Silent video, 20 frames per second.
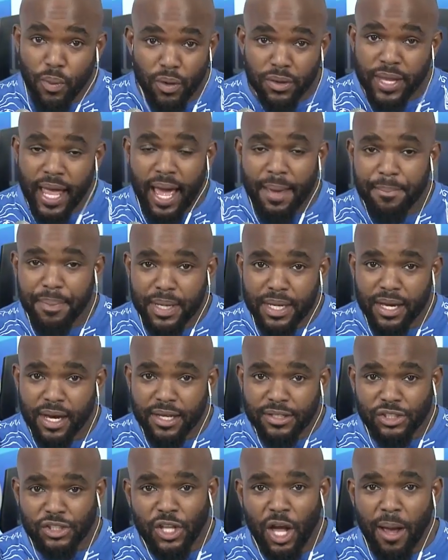will not be
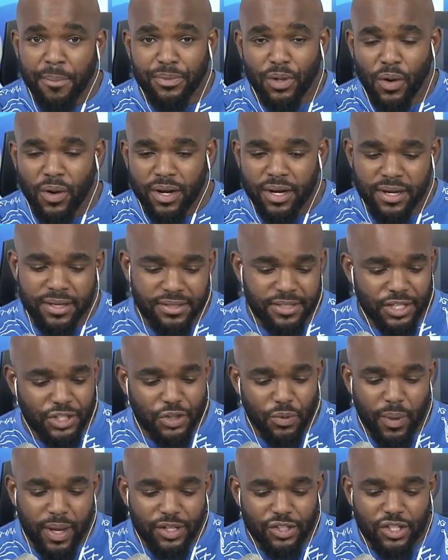uh, stomped on in this
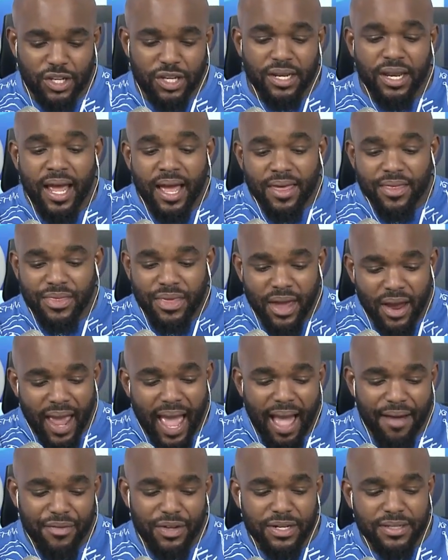situation. They're
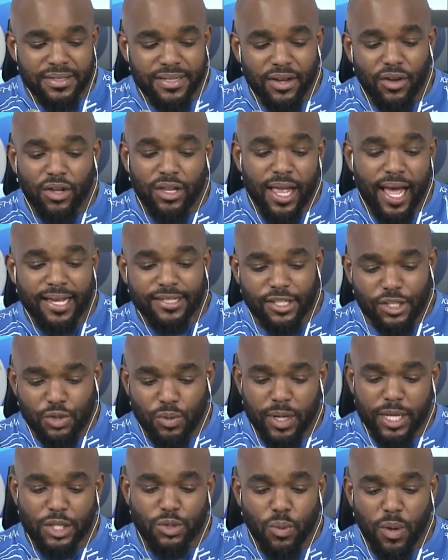having a Dear Class of
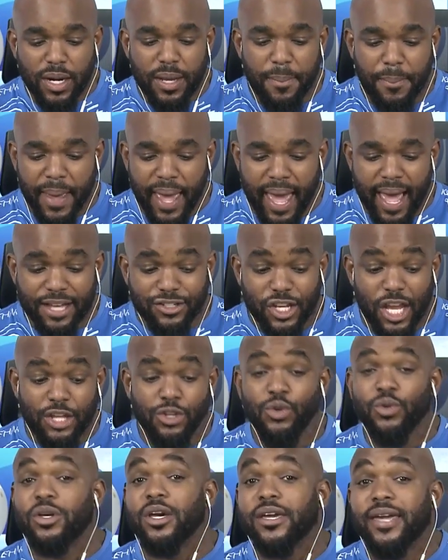2020 bash,
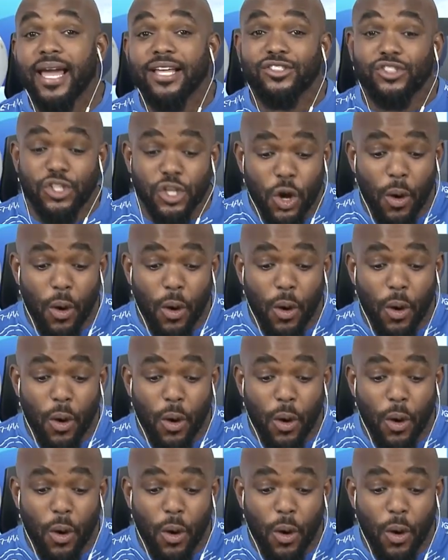and you can catch the